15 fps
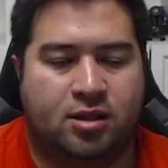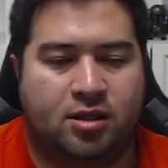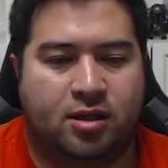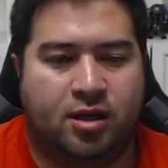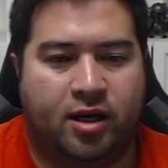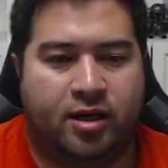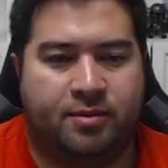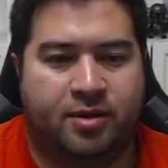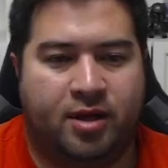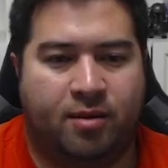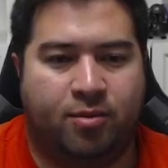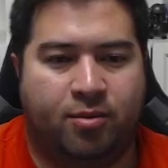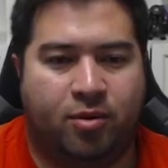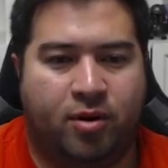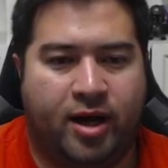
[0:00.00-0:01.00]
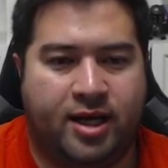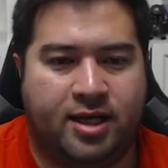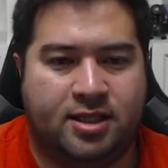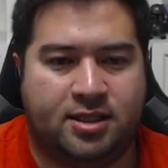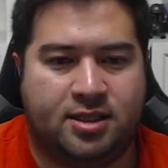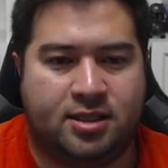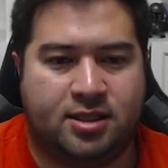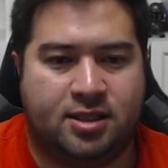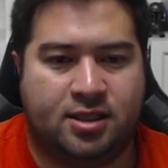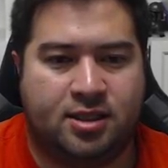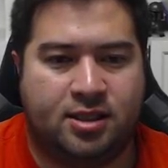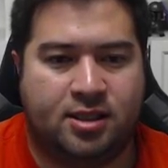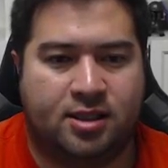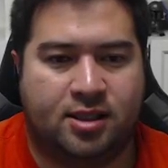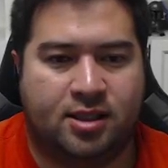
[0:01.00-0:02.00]
item dot price,
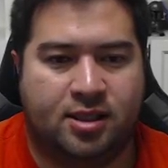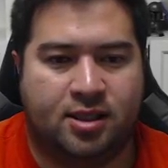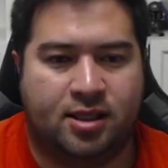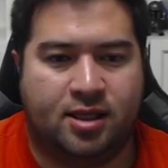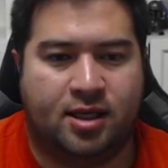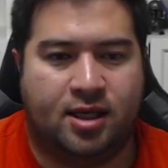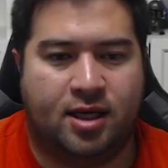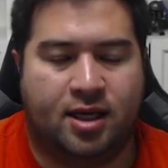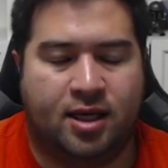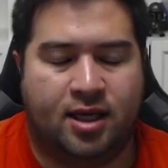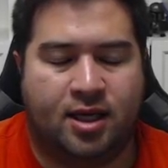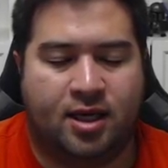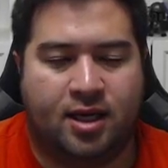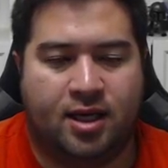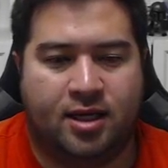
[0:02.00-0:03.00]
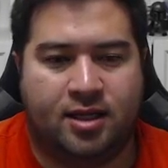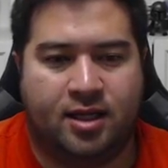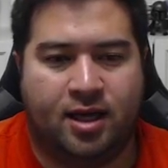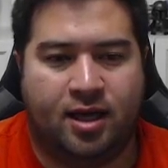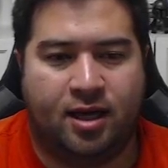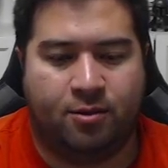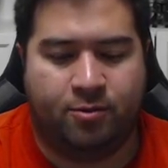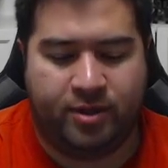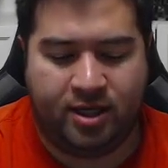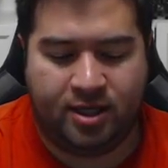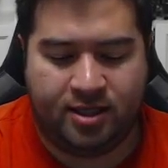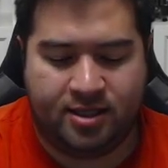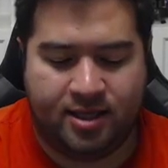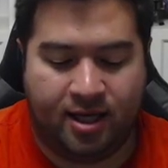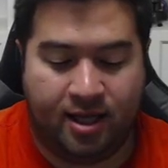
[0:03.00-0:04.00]
and then we need to
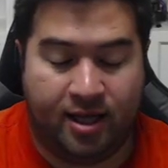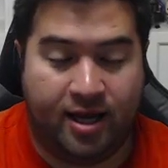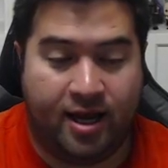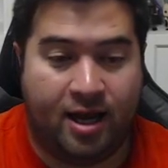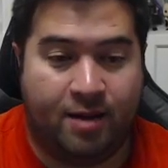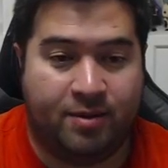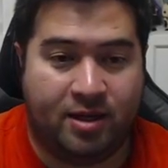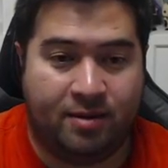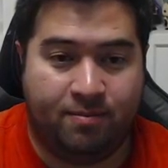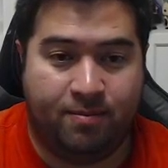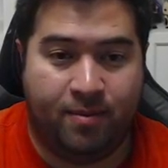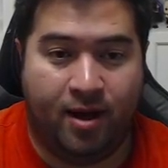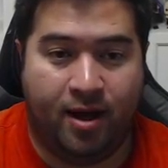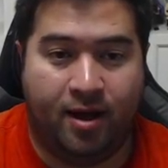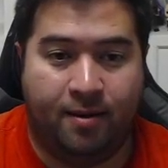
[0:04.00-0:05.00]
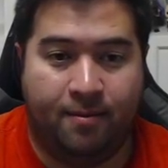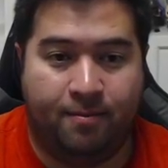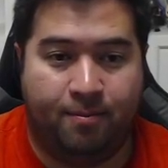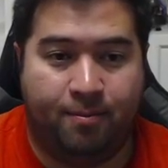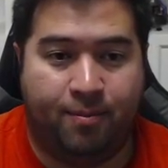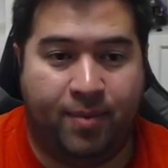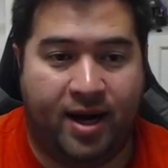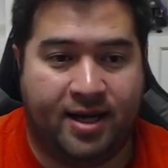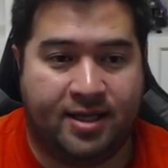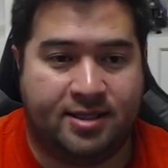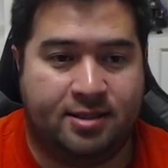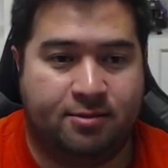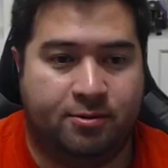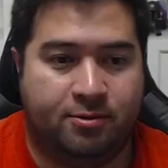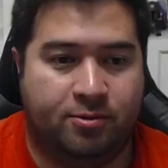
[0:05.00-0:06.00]
tell it how many bytes
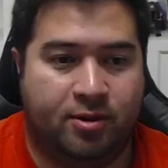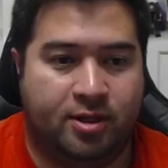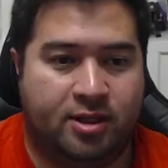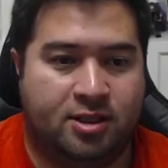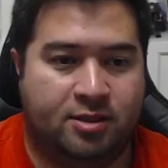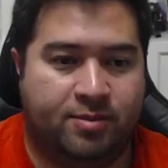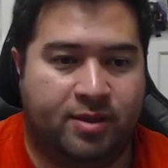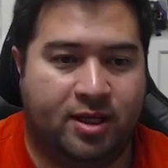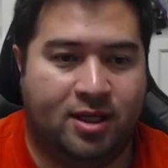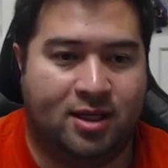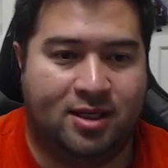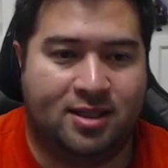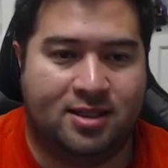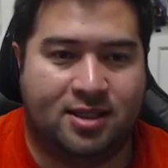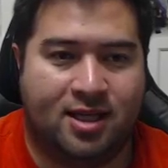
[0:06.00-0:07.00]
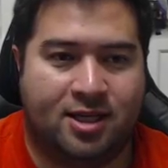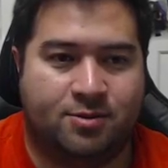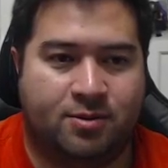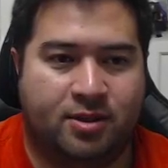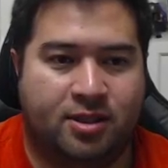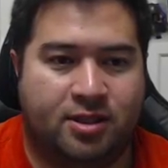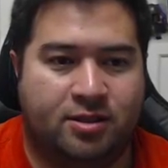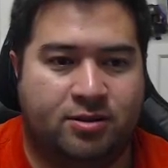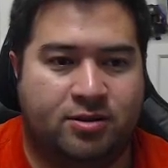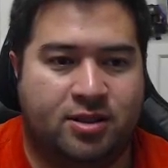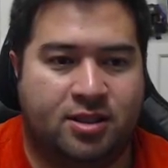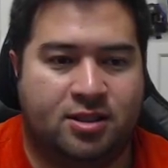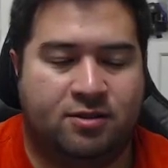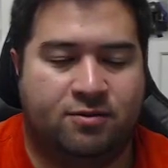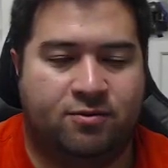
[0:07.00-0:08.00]
that we want it to be. And in this case, we're going to do
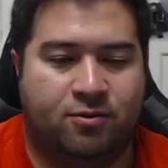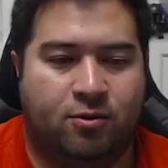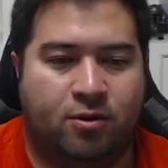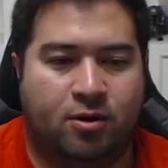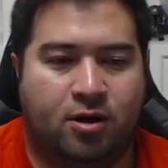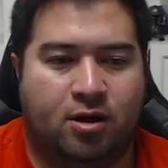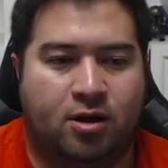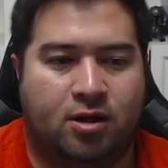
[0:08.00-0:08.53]
64.